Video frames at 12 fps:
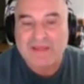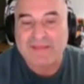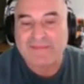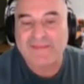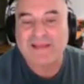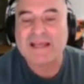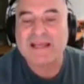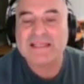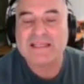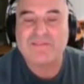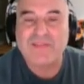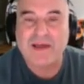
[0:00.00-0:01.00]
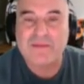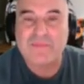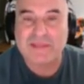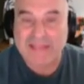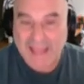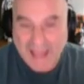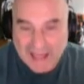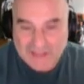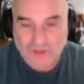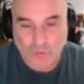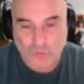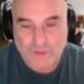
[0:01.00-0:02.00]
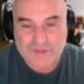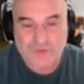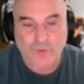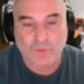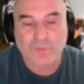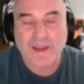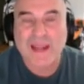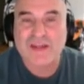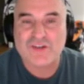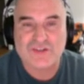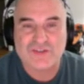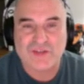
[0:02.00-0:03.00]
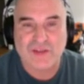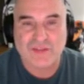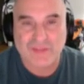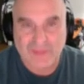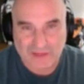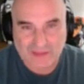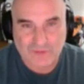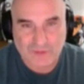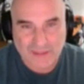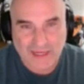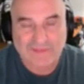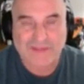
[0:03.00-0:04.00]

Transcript: Then I give them the categories or pages that they create.